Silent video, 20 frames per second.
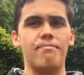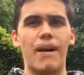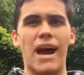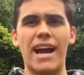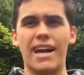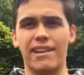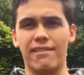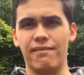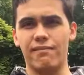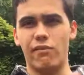
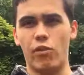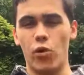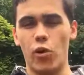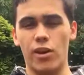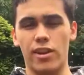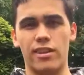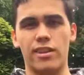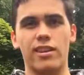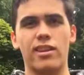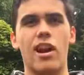back and
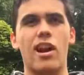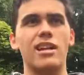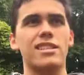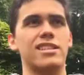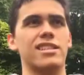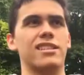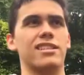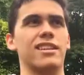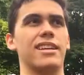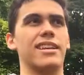forth,
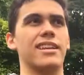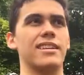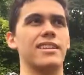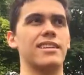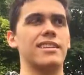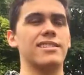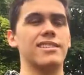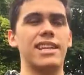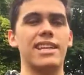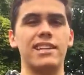constant
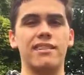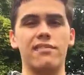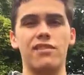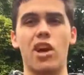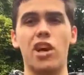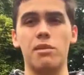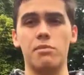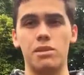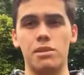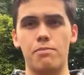sending of
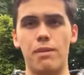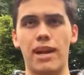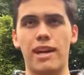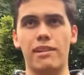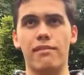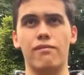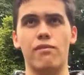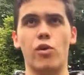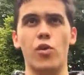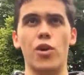documents back
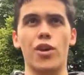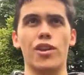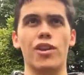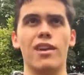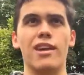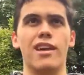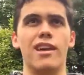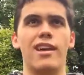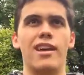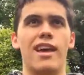and forth.
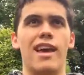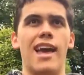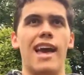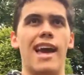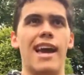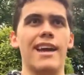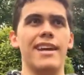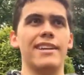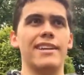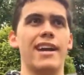
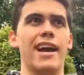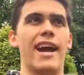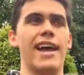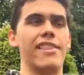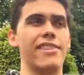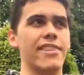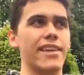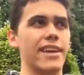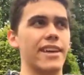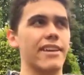And I
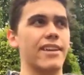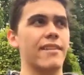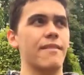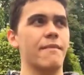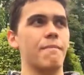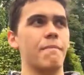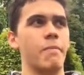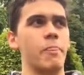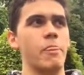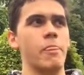think
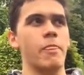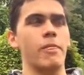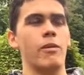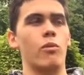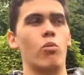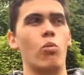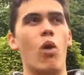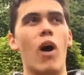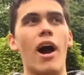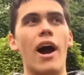
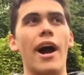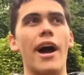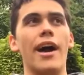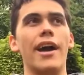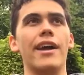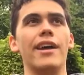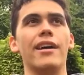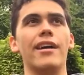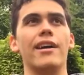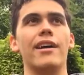
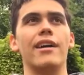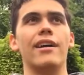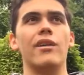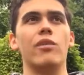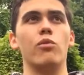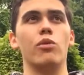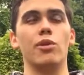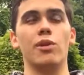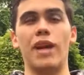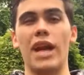why
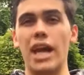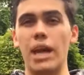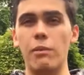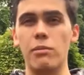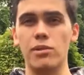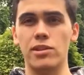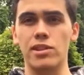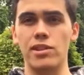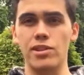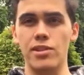we were
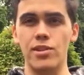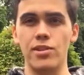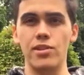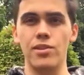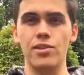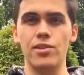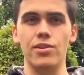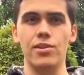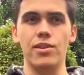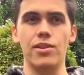able to
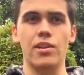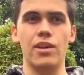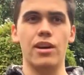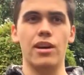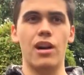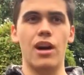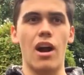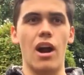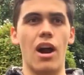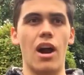do
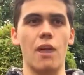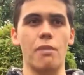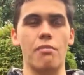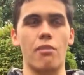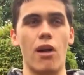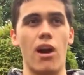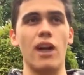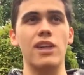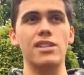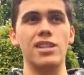our
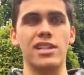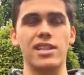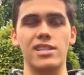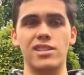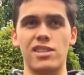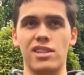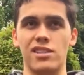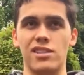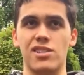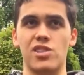project in
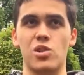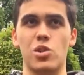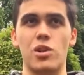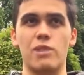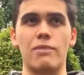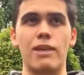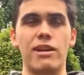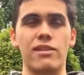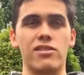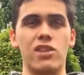such a short
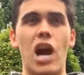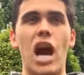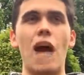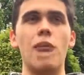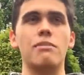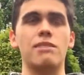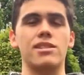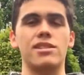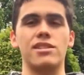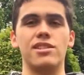amount of
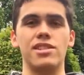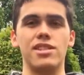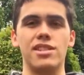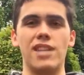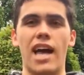time is to just